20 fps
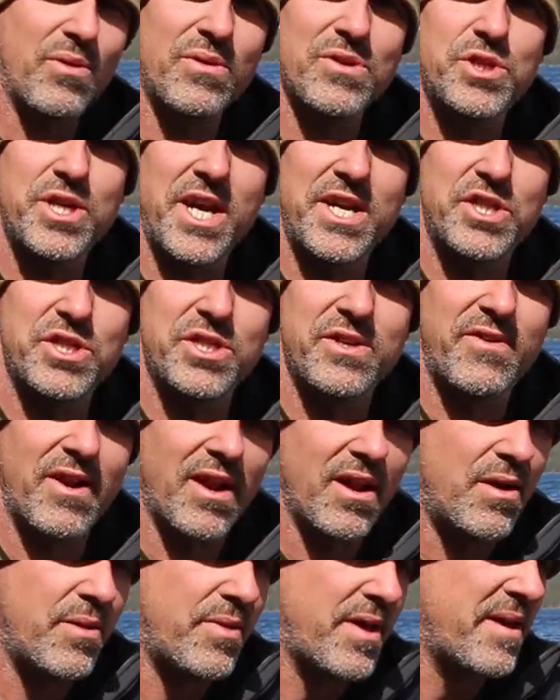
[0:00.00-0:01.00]
bought changes of
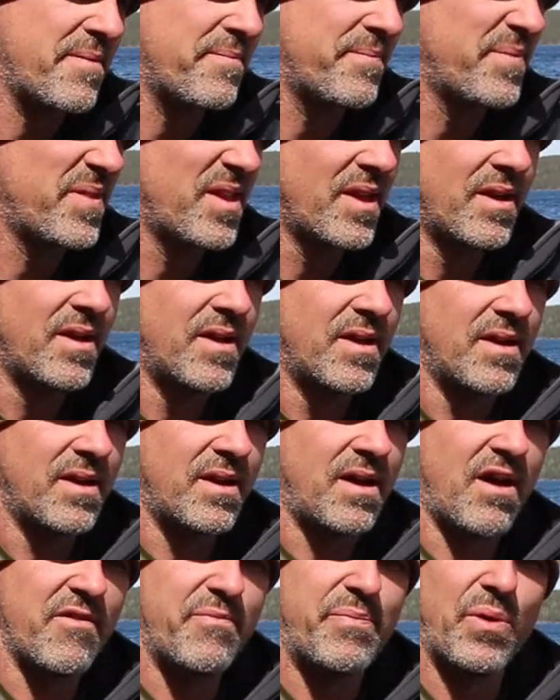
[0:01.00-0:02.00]
clothing.
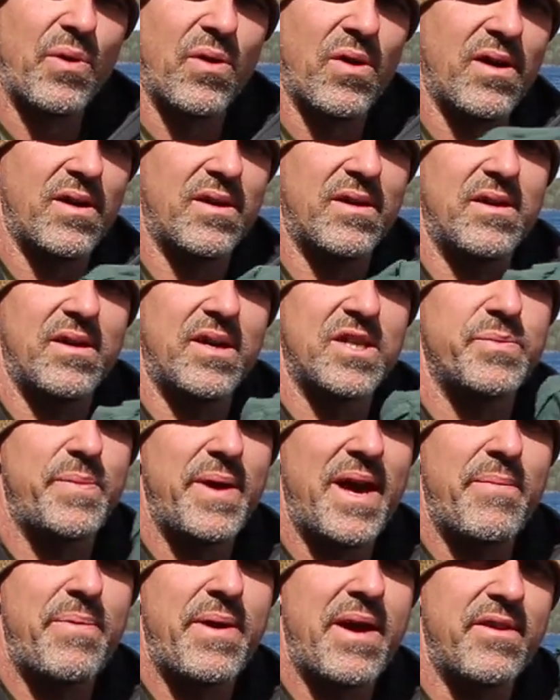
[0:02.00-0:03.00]
I've bought a
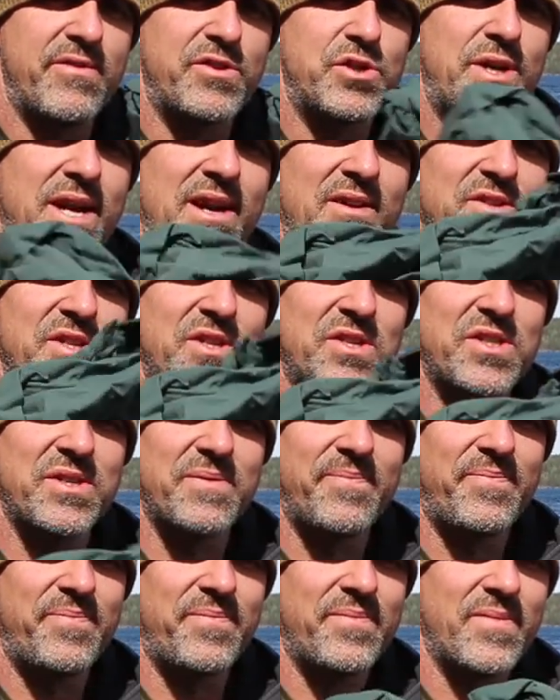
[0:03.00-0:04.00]
spare pair of
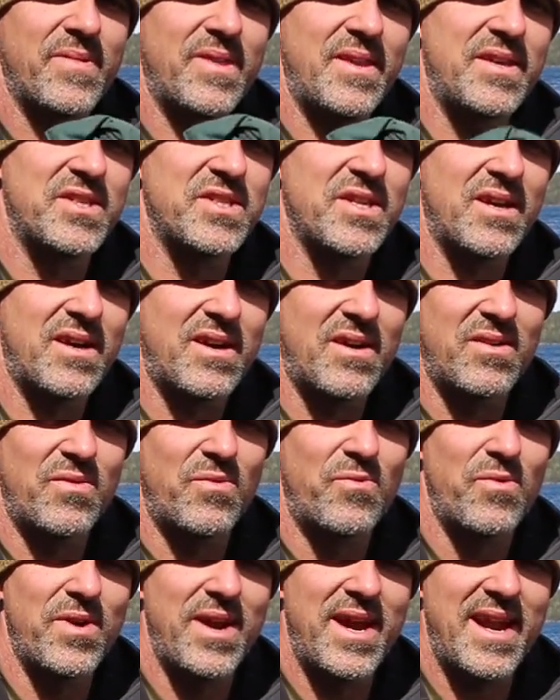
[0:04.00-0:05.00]
trousers. These are
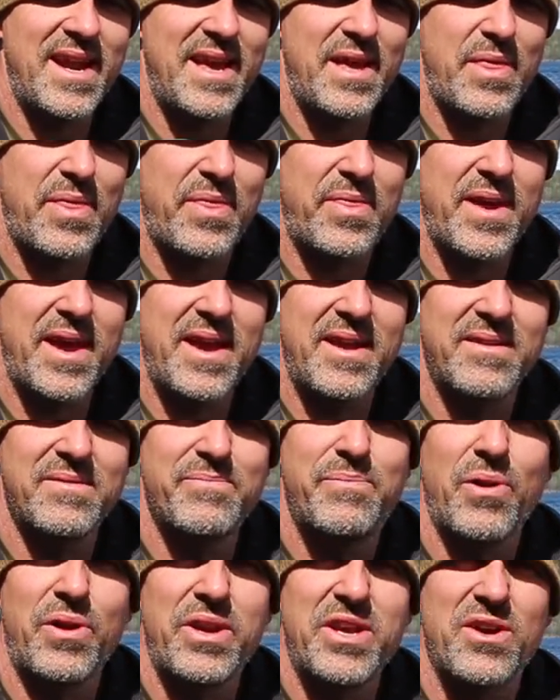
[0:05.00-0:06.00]
really
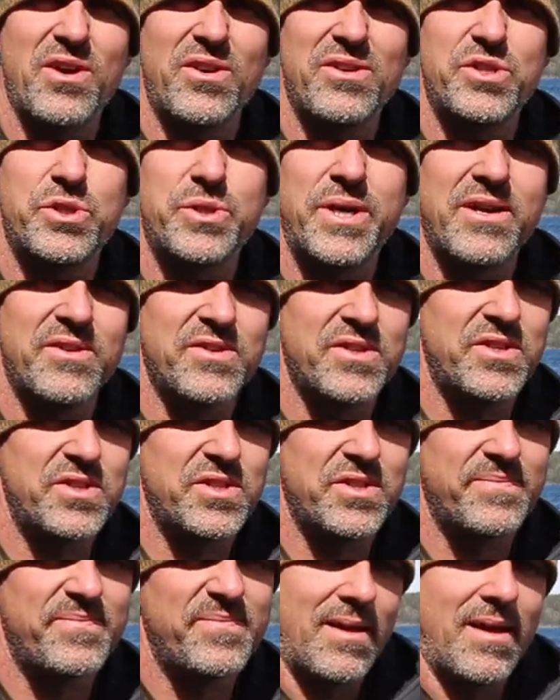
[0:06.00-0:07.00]
thin polycotton
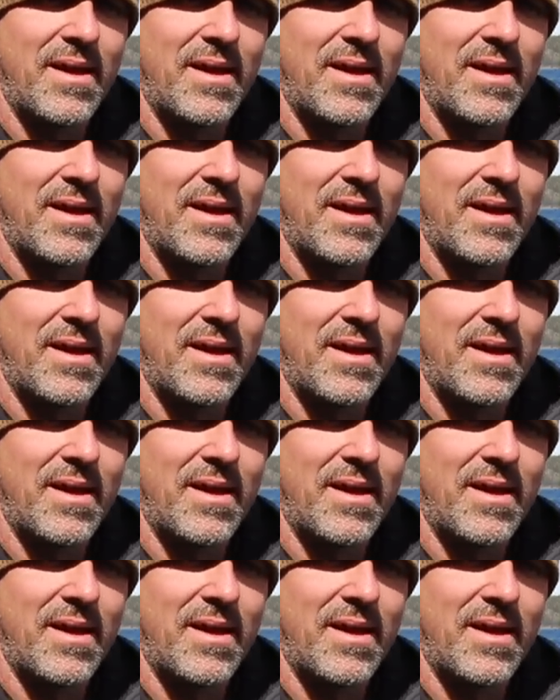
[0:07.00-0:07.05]
trousers.